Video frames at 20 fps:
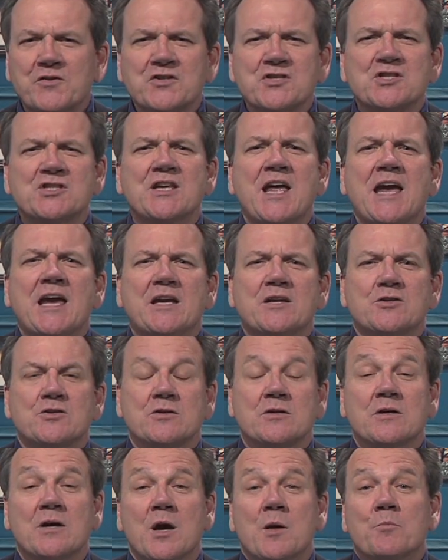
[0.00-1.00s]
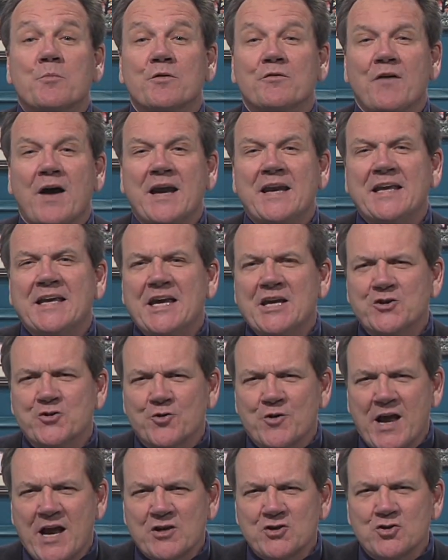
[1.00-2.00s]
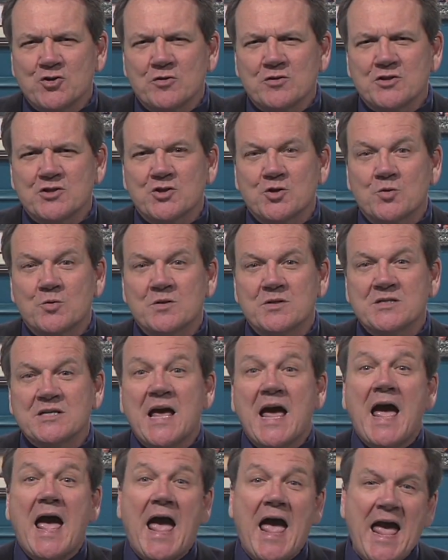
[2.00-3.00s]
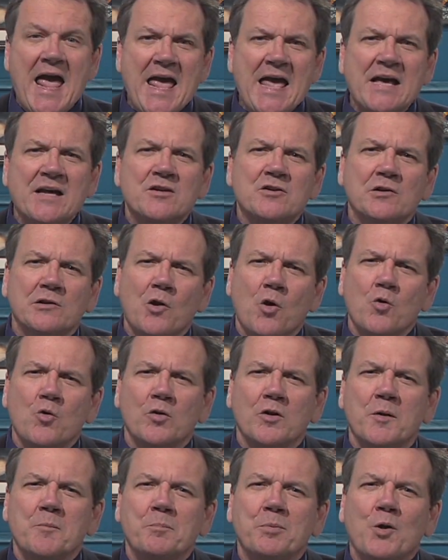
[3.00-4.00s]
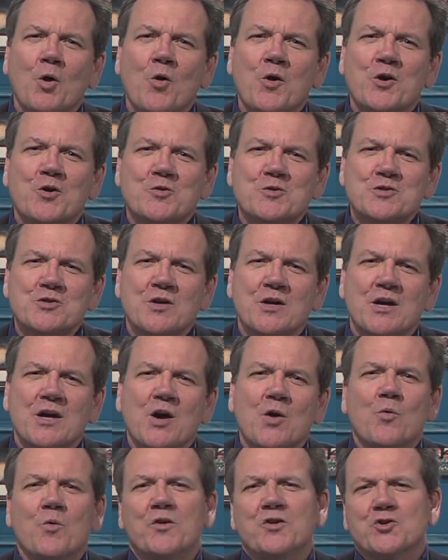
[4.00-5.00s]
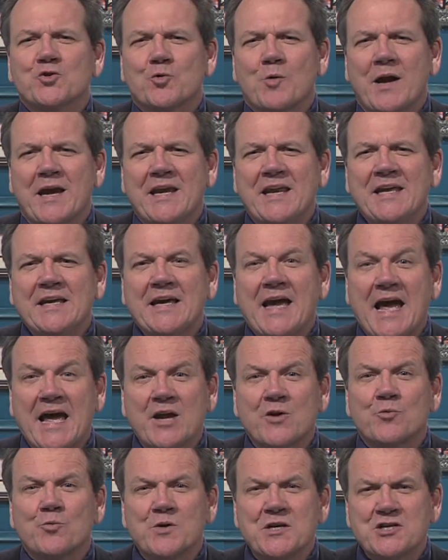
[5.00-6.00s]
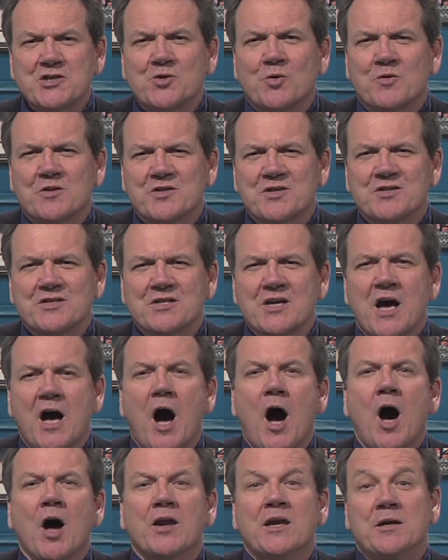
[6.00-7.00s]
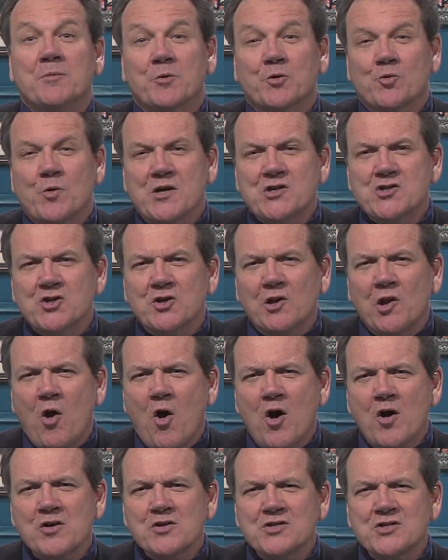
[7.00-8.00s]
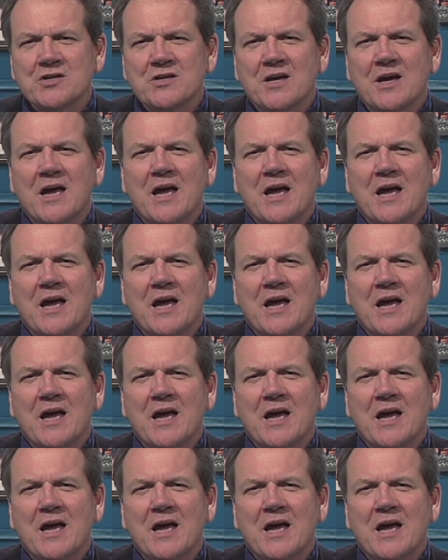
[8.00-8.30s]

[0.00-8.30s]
the state, providing international students and local employers with training and resources on immigration laws,